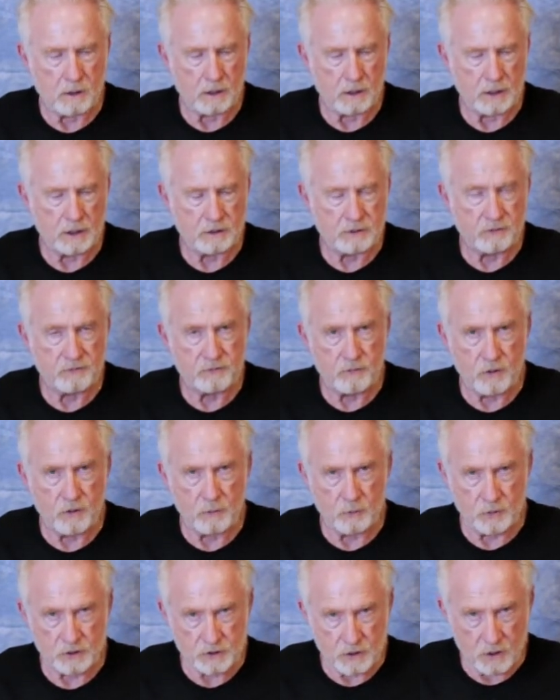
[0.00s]
entry
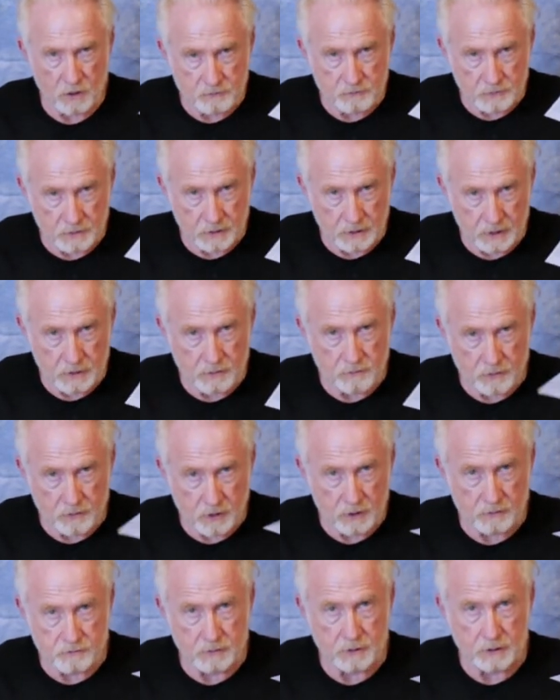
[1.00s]
form, which hopefully you've
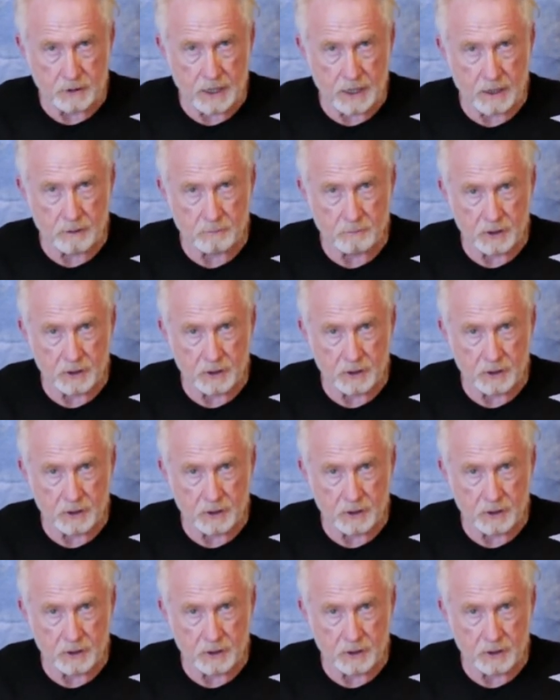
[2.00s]
already filled out,